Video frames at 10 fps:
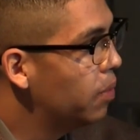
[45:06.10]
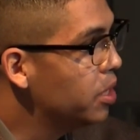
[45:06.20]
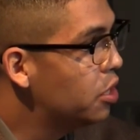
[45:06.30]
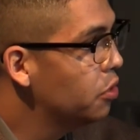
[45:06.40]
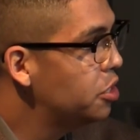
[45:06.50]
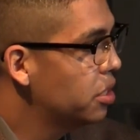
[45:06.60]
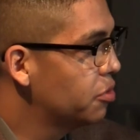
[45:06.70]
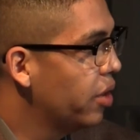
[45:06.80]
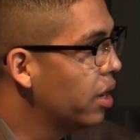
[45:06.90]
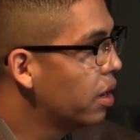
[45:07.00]
ABQ
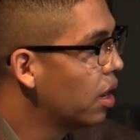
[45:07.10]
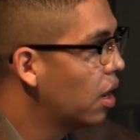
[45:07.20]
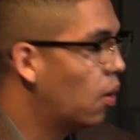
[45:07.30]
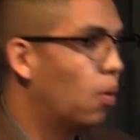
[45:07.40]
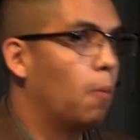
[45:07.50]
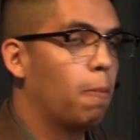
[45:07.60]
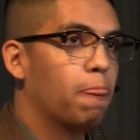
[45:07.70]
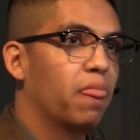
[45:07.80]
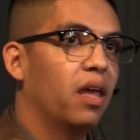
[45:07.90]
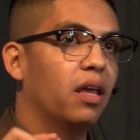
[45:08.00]
children,
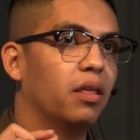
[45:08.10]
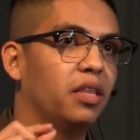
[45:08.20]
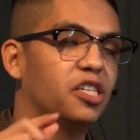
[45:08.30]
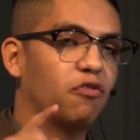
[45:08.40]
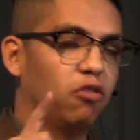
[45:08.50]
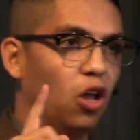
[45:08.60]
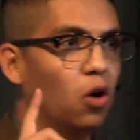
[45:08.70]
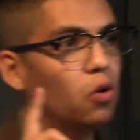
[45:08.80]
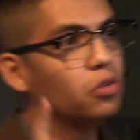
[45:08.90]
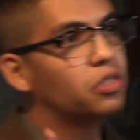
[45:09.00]
these
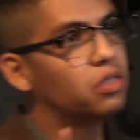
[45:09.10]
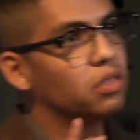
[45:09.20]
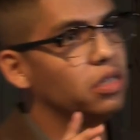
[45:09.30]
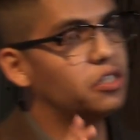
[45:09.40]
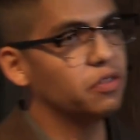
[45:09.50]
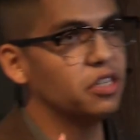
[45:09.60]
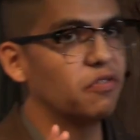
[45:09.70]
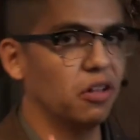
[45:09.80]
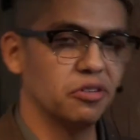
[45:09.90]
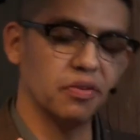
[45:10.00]
flows
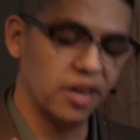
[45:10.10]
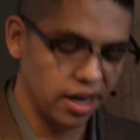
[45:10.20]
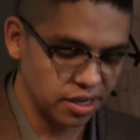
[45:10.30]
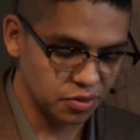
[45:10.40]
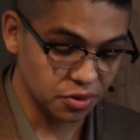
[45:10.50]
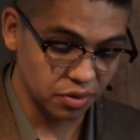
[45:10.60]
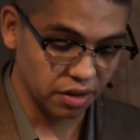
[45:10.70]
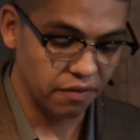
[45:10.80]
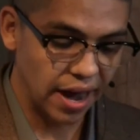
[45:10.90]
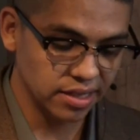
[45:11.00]
of kids was
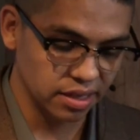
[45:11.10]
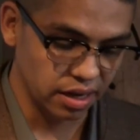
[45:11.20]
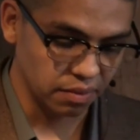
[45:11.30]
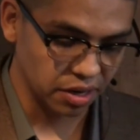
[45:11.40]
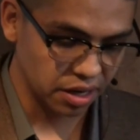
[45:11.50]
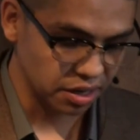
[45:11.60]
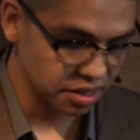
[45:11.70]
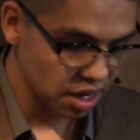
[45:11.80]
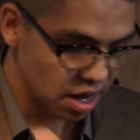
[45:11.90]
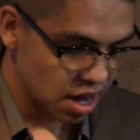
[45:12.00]
really fascinating
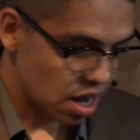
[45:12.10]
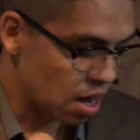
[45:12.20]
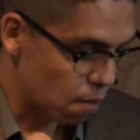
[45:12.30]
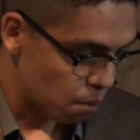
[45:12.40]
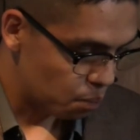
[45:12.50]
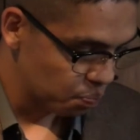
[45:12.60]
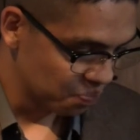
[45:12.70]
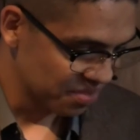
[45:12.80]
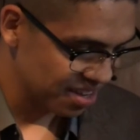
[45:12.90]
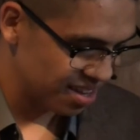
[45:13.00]
because, and
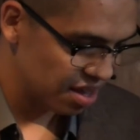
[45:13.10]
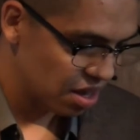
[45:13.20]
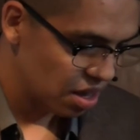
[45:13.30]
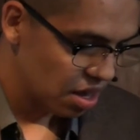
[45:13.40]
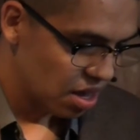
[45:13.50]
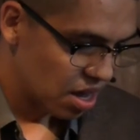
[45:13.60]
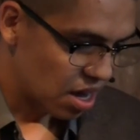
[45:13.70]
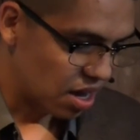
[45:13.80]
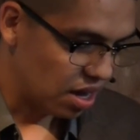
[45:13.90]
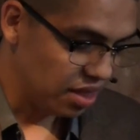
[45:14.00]

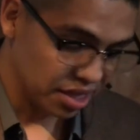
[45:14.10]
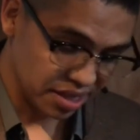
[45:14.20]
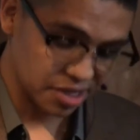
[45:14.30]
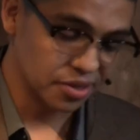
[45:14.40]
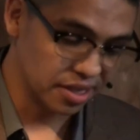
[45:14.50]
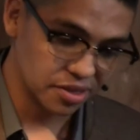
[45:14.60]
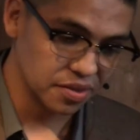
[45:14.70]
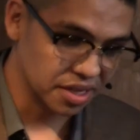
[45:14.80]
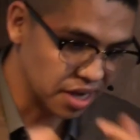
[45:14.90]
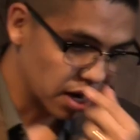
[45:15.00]
this
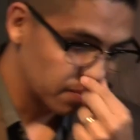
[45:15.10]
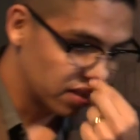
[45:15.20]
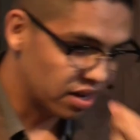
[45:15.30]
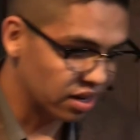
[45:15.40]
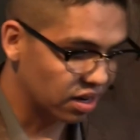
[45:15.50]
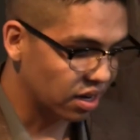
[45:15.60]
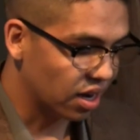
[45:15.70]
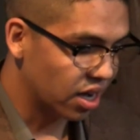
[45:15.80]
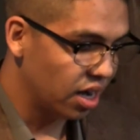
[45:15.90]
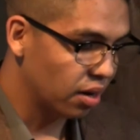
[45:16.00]
is the document that
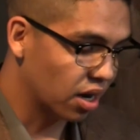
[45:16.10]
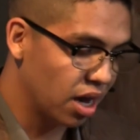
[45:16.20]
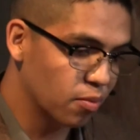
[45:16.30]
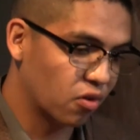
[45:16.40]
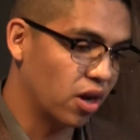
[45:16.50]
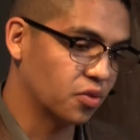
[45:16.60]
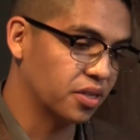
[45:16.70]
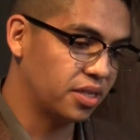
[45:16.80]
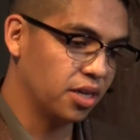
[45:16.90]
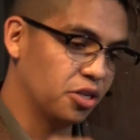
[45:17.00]
I came across,
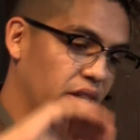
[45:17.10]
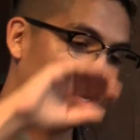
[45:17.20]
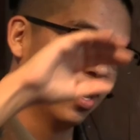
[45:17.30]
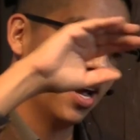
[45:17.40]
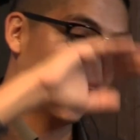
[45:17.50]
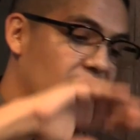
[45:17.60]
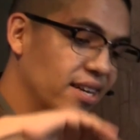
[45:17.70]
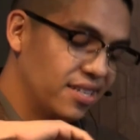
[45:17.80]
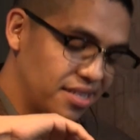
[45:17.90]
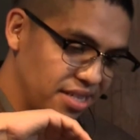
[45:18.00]
was essentially, I
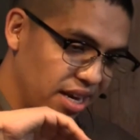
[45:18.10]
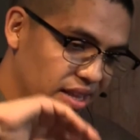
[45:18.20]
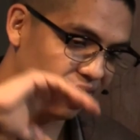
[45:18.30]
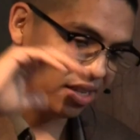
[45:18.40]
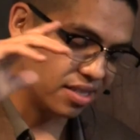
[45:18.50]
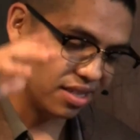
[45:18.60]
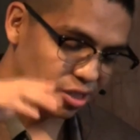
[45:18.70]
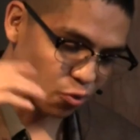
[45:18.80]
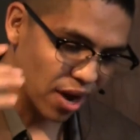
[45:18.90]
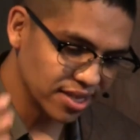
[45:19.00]
got to see
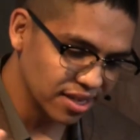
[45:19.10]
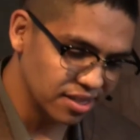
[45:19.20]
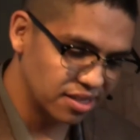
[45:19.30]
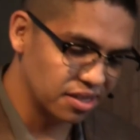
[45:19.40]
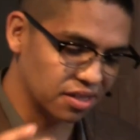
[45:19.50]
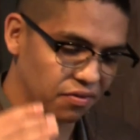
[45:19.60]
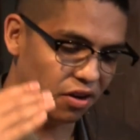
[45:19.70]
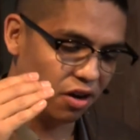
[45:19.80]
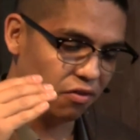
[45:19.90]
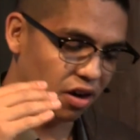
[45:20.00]
these resonances
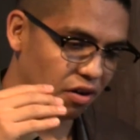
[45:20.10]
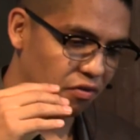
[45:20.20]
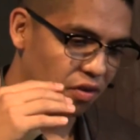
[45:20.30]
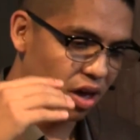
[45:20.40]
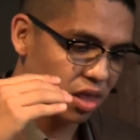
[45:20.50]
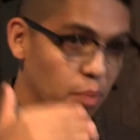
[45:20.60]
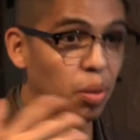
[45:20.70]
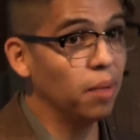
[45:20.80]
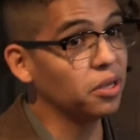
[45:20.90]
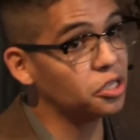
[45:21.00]
of the
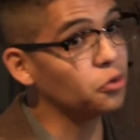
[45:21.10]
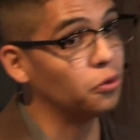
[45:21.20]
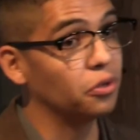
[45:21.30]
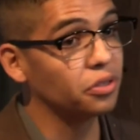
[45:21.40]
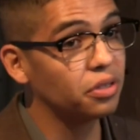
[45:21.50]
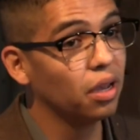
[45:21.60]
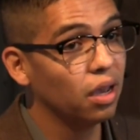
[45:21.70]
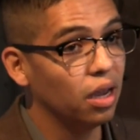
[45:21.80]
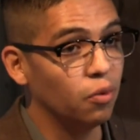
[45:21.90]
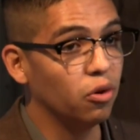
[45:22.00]
public schools
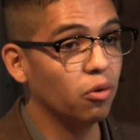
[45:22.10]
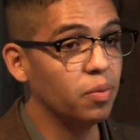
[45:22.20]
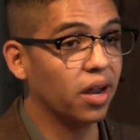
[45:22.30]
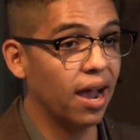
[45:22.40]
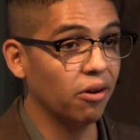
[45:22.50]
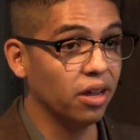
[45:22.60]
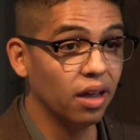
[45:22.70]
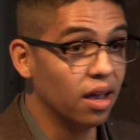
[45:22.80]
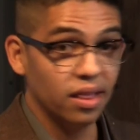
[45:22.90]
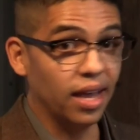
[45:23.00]
in Rio Arriba County
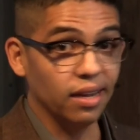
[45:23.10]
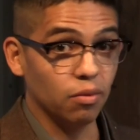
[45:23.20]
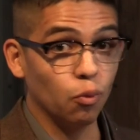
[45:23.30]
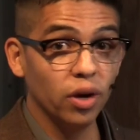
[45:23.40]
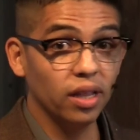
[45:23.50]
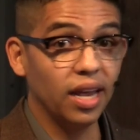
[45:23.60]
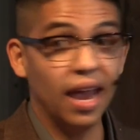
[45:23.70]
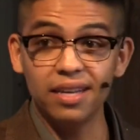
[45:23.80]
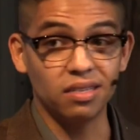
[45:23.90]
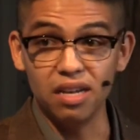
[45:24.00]
that really
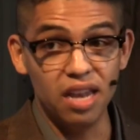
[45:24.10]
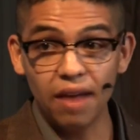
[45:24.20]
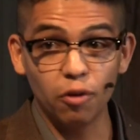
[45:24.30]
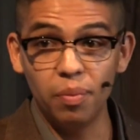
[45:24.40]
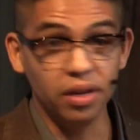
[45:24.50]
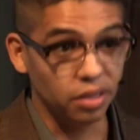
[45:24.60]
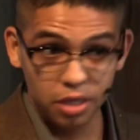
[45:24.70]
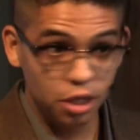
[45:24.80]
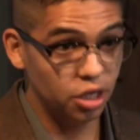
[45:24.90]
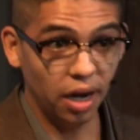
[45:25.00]
has never been
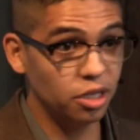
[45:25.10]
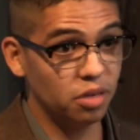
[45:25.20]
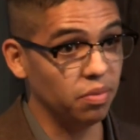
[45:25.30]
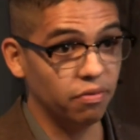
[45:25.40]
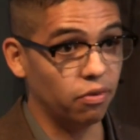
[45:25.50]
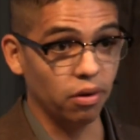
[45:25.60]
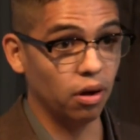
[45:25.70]
touched before.